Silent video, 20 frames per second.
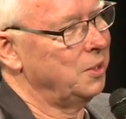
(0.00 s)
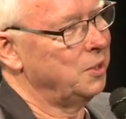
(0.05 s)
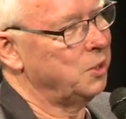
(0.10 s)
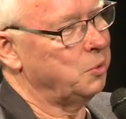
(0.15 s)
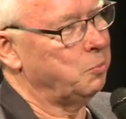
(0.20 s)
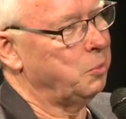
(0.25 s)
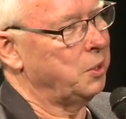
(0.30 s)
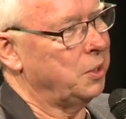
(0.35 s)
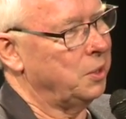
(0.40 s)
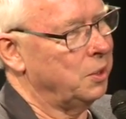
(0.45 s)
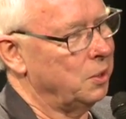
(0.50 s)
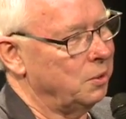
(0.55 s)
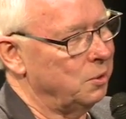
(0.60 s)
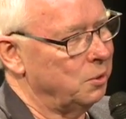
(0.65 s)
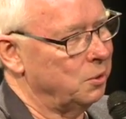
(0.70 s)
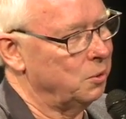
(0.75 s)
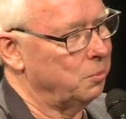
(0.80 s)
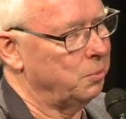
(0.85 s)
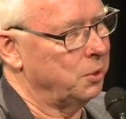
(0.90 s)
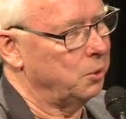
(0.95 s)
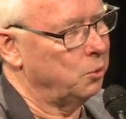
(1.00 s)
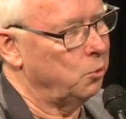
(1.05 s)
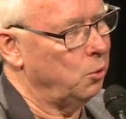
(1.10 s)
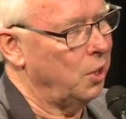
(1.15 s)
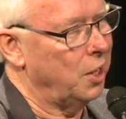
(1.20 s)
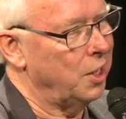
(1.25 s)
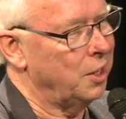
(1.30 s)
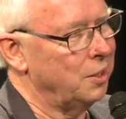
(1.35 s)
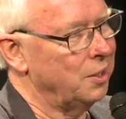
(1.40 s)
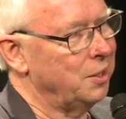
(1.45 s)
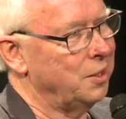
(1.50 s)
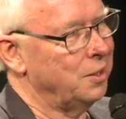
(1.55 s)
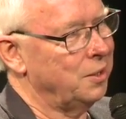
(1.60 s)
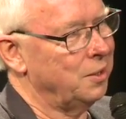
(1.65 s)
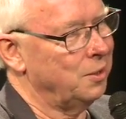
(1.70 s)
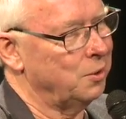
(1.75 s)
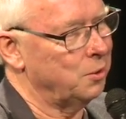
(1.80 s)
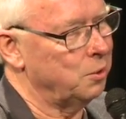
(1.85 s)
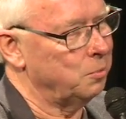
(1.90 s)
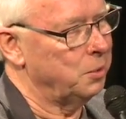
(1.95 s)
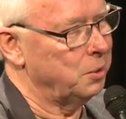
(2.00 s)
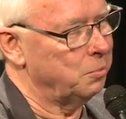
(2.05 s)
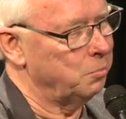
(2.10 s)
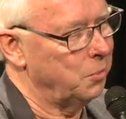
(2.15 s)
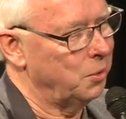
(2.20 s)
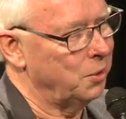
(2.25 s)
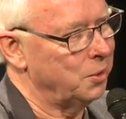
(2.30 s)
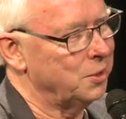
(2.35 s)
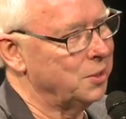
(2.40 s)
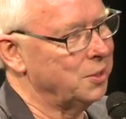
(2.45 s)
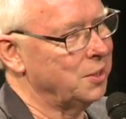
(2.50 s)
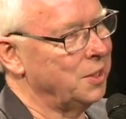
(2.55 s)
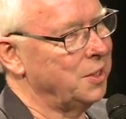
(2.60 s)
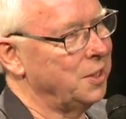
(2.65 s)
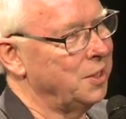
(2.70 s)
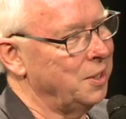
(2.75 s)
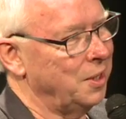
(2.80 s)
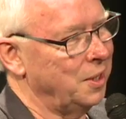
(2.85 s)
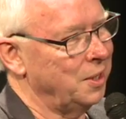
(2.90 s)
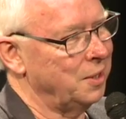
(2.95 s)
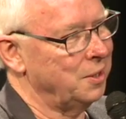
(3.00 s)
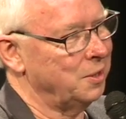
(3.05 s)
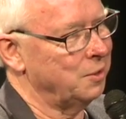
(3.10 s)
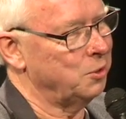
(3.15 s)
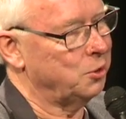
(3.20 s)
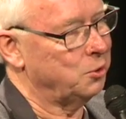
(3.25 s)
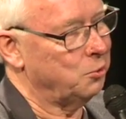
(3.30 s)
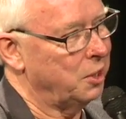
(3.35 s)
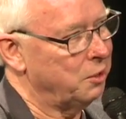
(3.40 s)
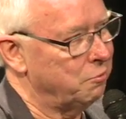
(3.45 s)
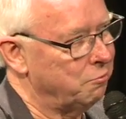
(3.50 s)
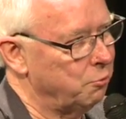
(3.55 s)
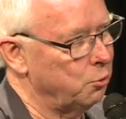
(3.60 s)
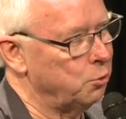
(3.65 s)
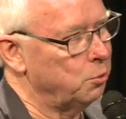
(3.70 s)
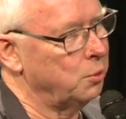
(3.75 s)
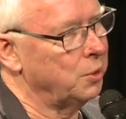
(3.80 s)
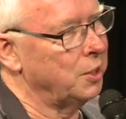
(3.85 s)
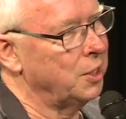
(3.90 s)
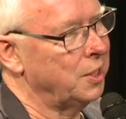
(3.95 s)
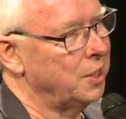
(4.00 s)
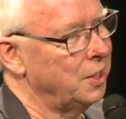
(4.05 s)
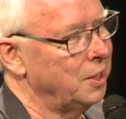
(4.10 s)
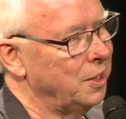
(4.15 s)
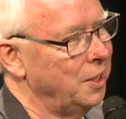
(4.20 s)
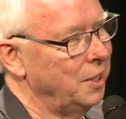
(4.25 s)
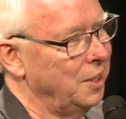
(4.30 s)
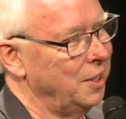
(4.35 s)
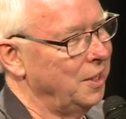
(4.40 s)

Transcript: speak a little bit quietly and a little bit modestly and straightforwardly,